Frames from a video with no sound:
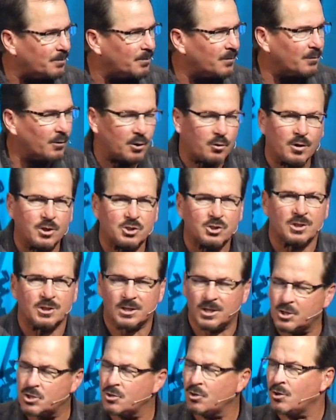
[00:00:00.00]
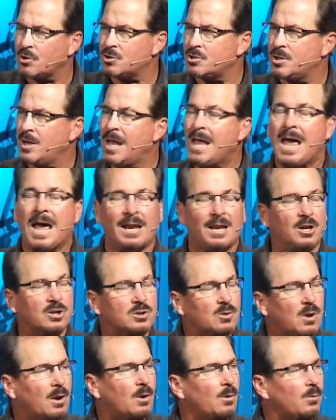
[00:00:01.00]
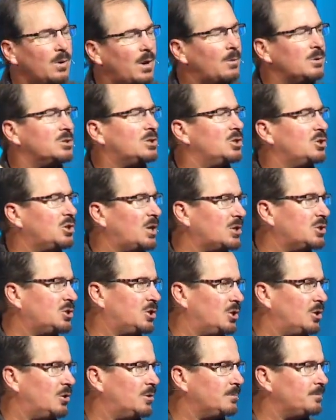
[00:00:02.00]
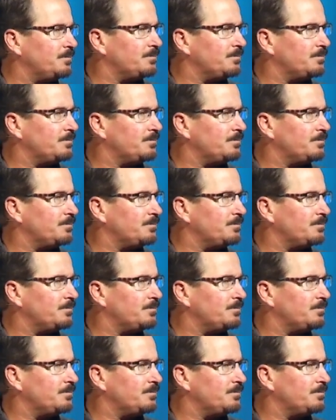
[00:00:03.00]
for Christians in the church. And here's what I, what I want to suggest to you.